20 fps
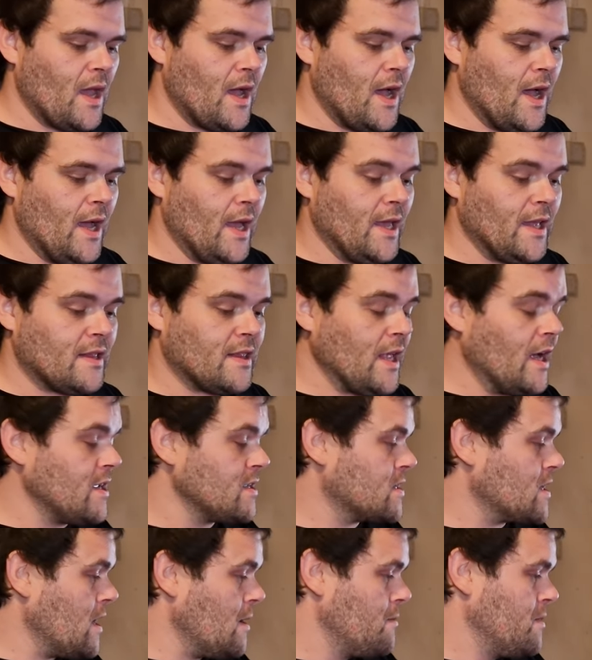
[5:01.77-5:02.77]
It
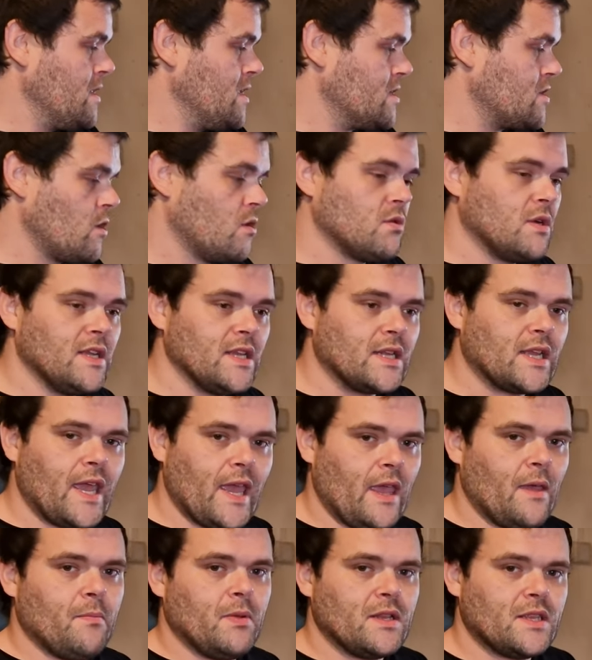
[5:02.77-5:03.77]
does come with its own little
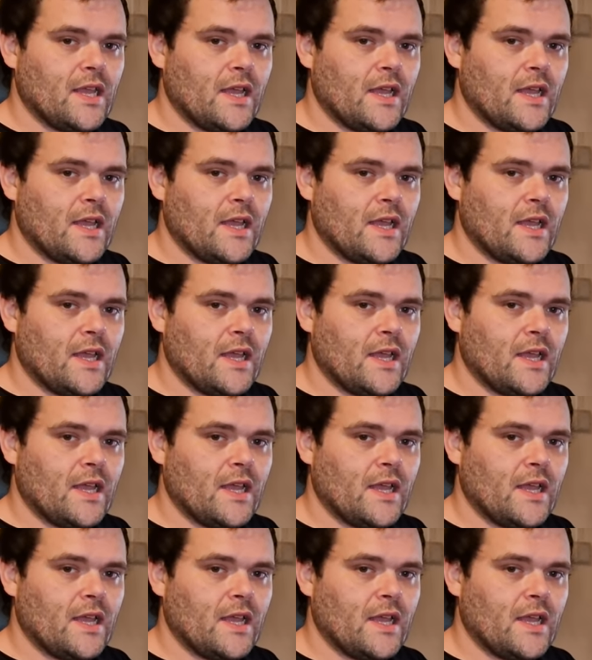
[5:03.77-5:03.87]
cable